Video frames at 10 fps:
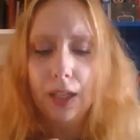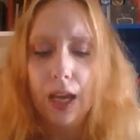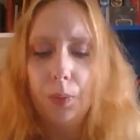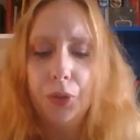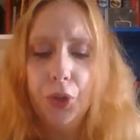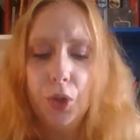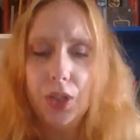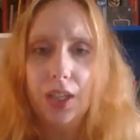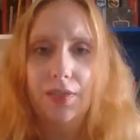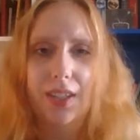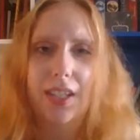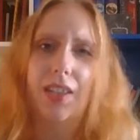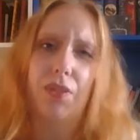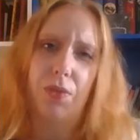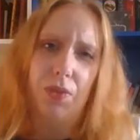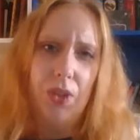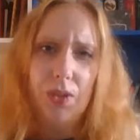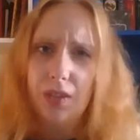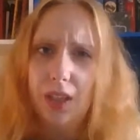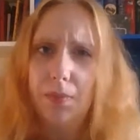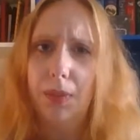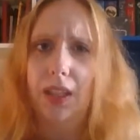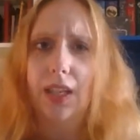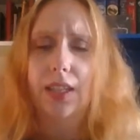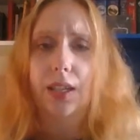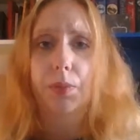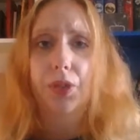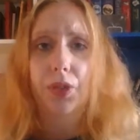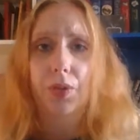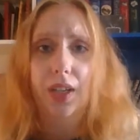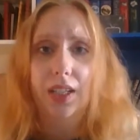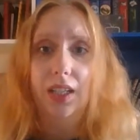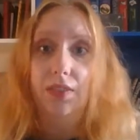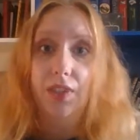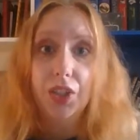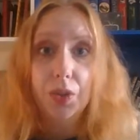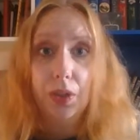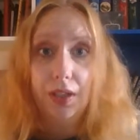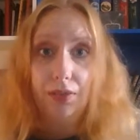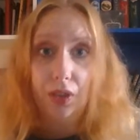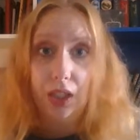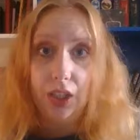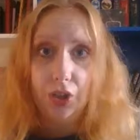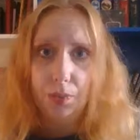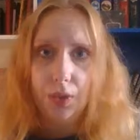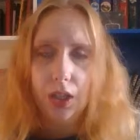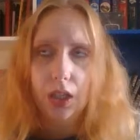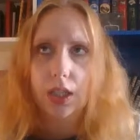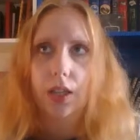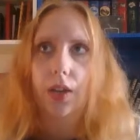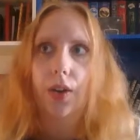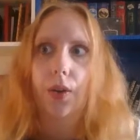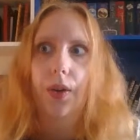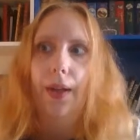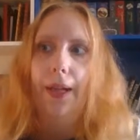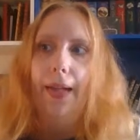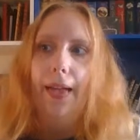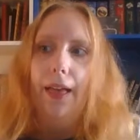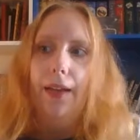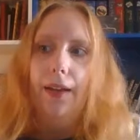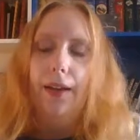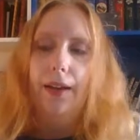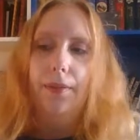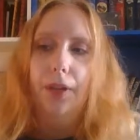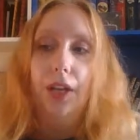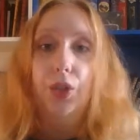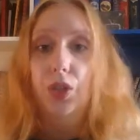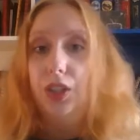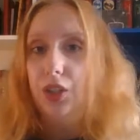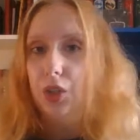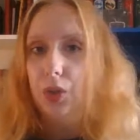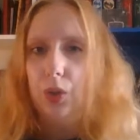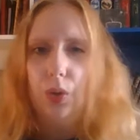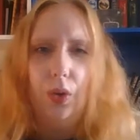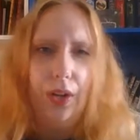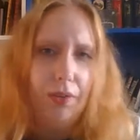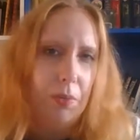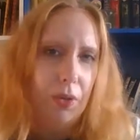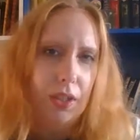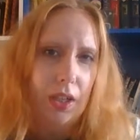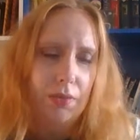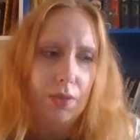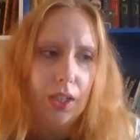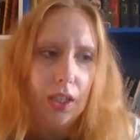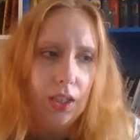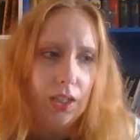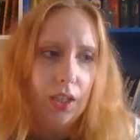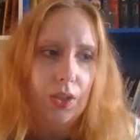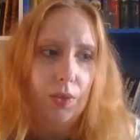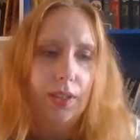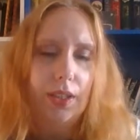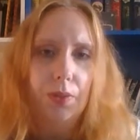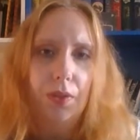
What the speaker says: I will not give extensive reviews on them because I will do that individually for each book. So I usually do, on every book that I read, I do a little